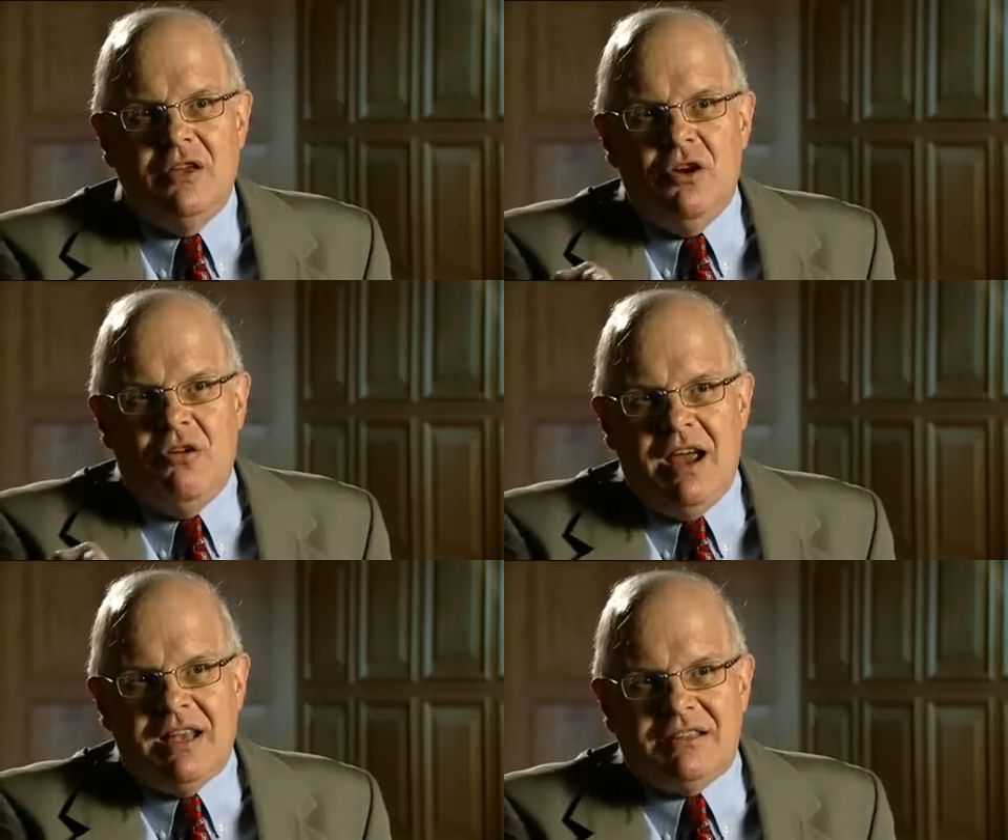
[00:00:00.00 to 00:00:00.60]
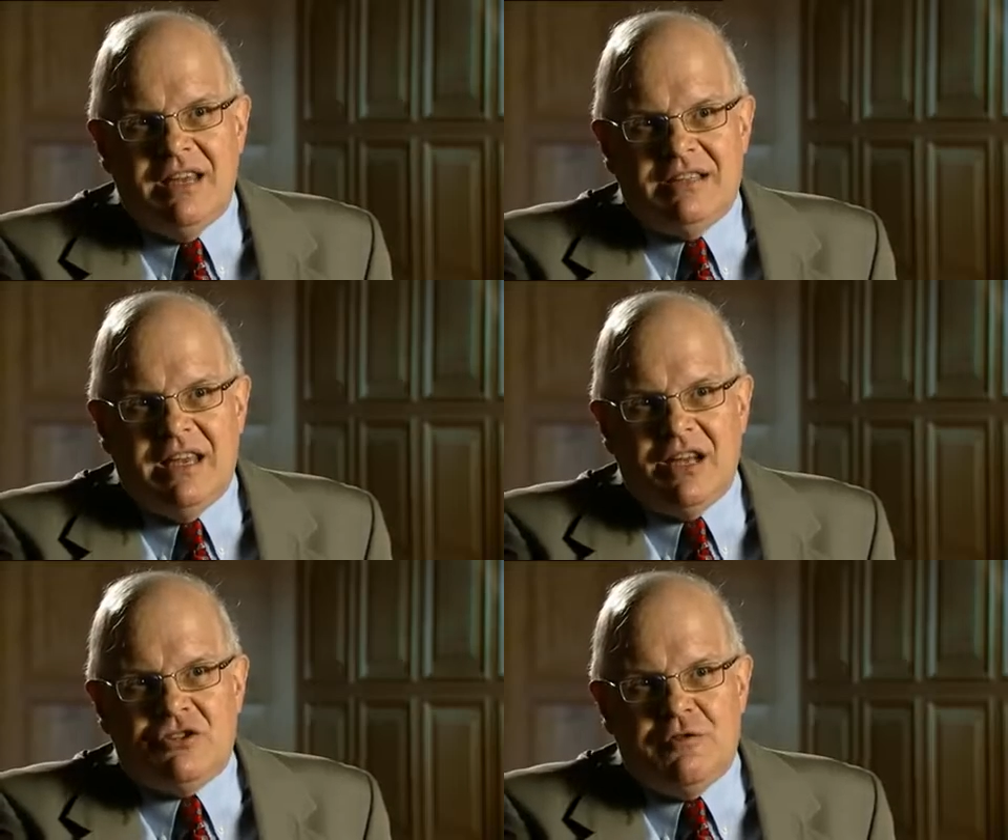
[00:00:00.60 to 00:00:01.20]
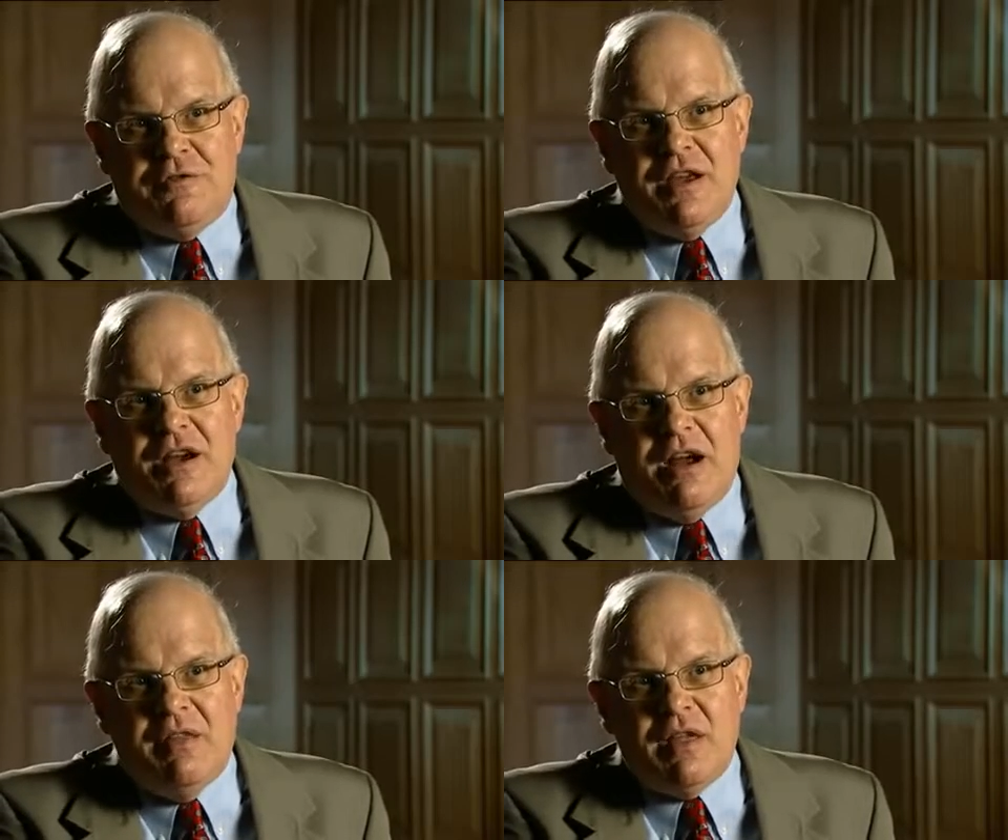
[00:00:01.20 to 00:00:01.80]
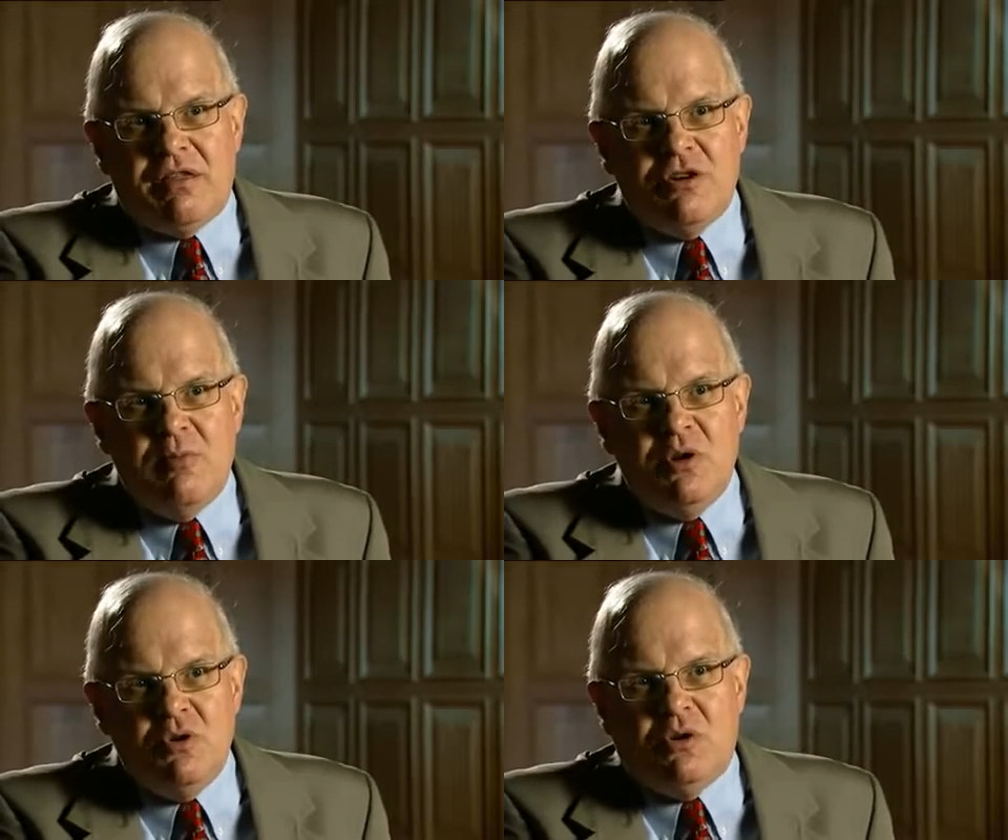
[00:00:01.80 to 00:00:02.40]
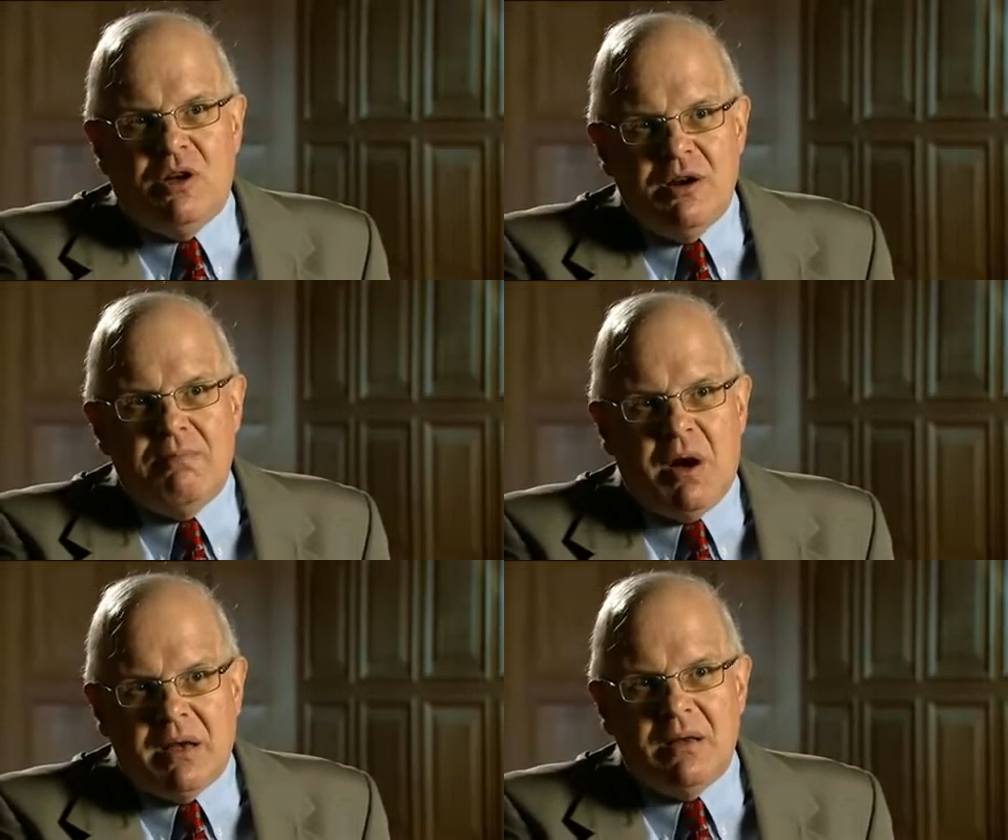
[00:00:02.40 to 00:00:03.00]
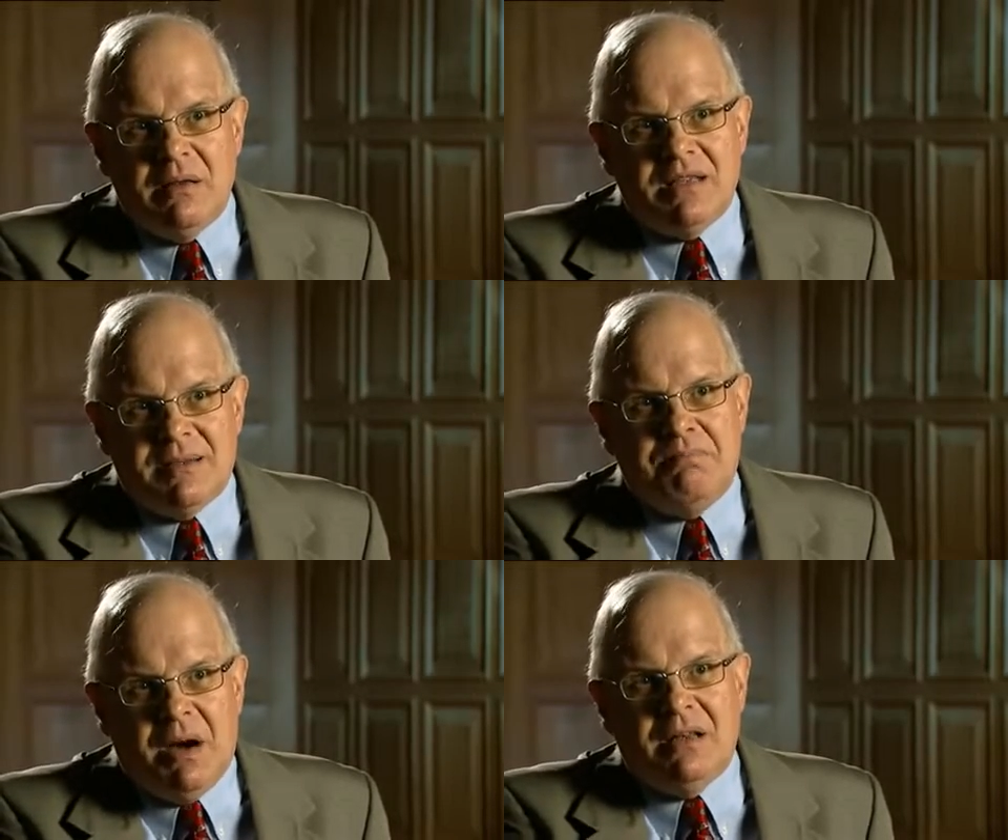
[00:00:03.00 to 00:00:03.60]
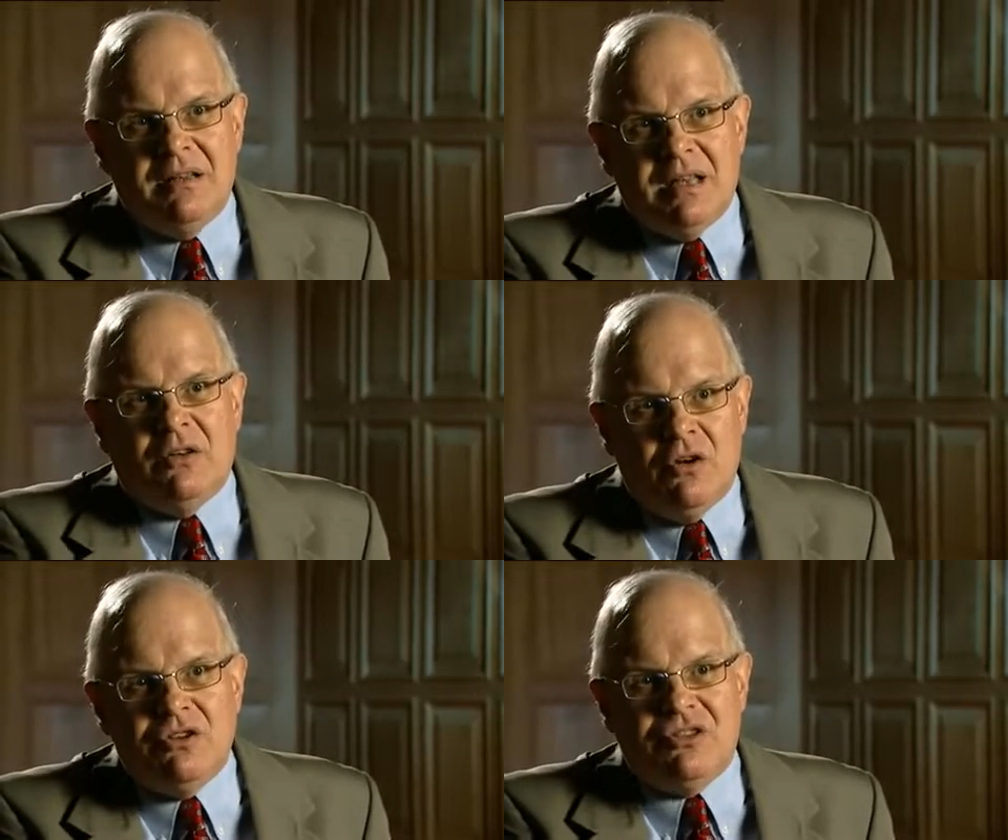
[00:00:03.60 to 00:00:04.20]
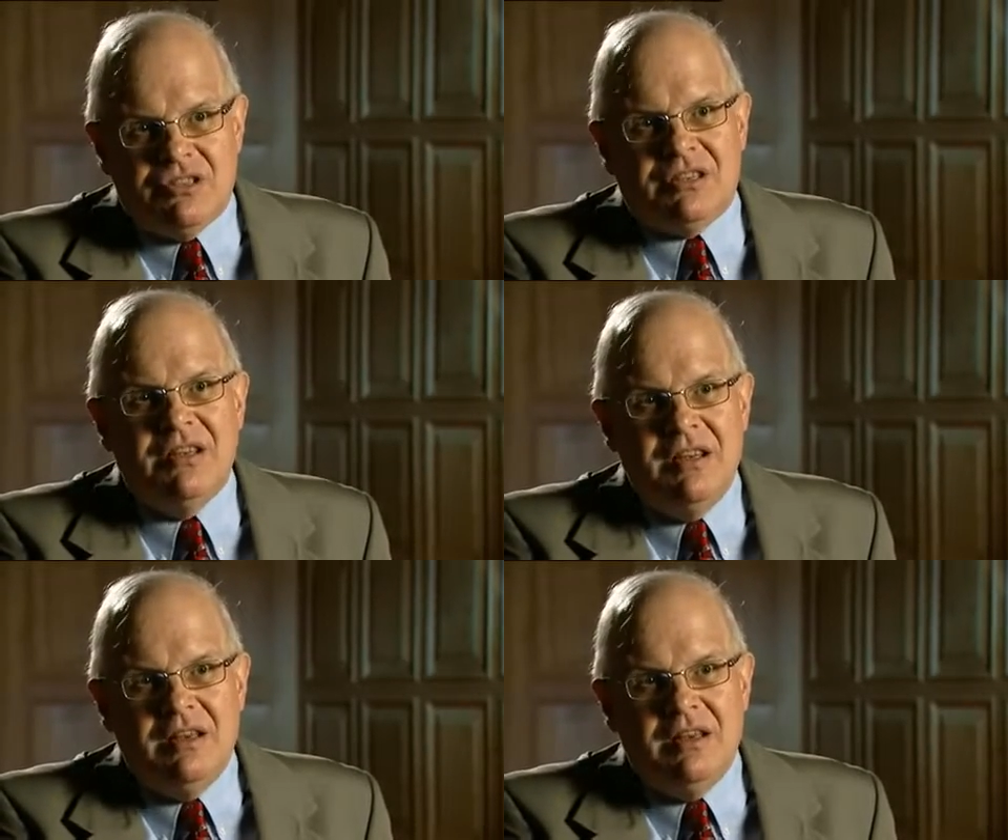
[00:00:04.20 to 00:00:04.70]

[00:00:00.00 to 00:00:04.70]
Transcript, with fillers: you're asking to get your finger on the thermonuclear button. There's a button that launches